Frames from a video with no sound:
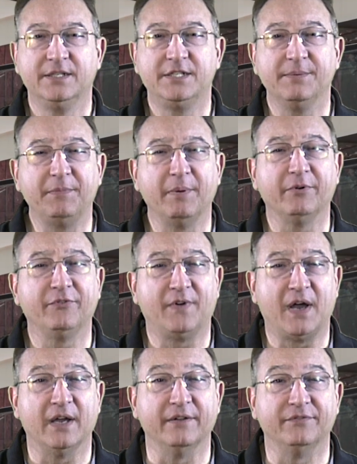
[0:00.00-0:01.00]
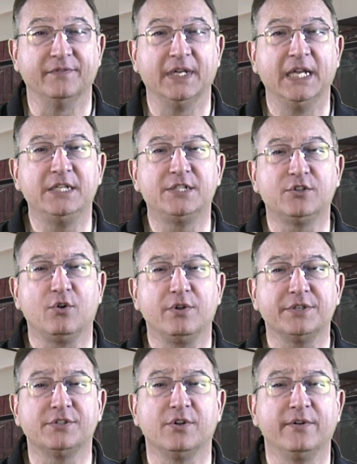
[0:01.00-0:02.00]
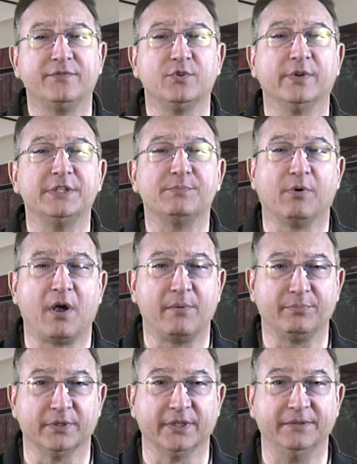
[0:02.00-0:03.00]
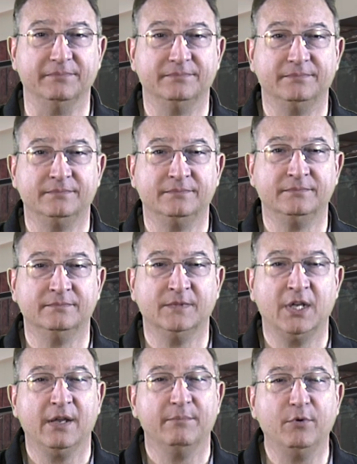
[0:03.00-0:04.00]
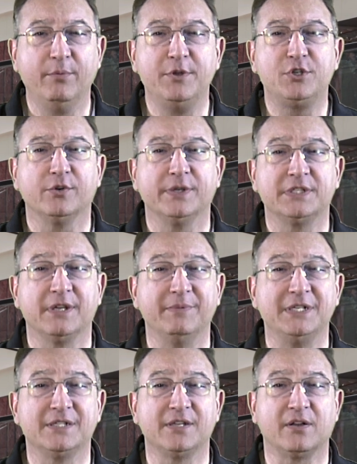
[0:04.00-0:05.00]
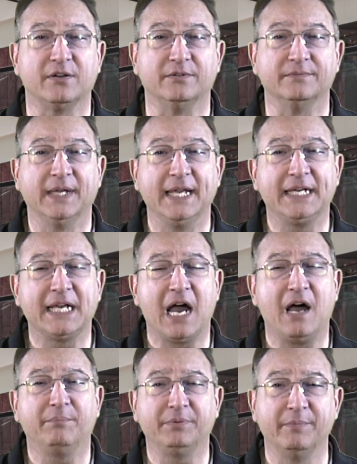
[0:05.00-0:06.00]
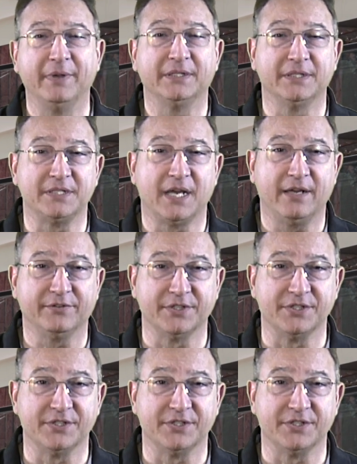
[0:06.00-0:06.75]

Tip number five, install soft joints properly. Movement joints can be subtle and complement the tile